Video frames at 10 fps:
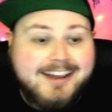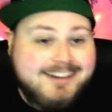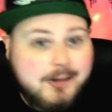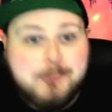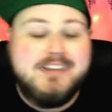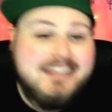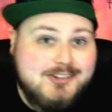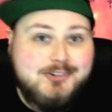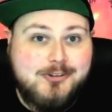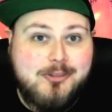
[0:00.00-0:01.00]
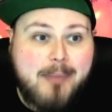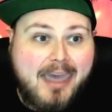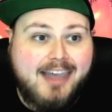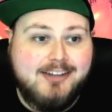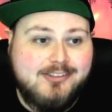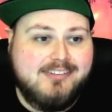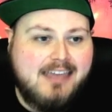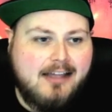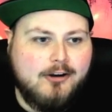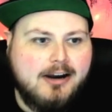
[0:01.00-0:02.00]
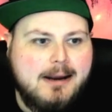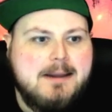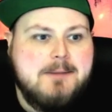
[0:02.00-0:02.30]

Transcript: and goes into the bank to the teller.